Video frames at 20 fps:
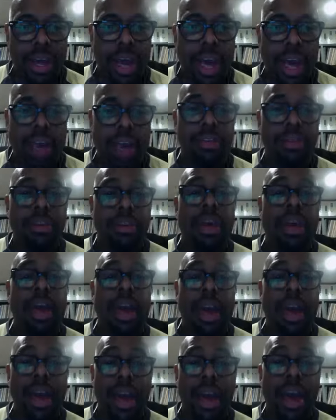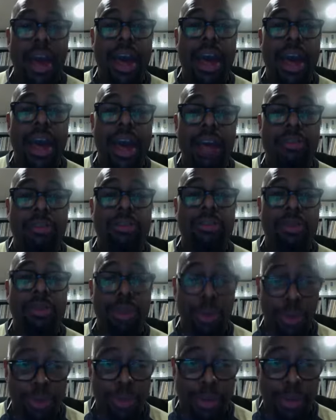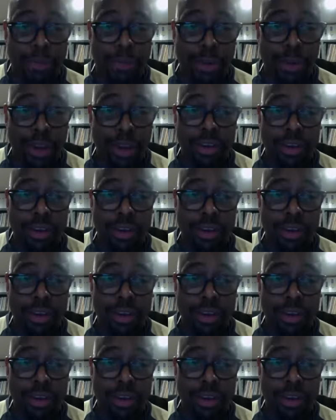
check you out. As do you, my friend.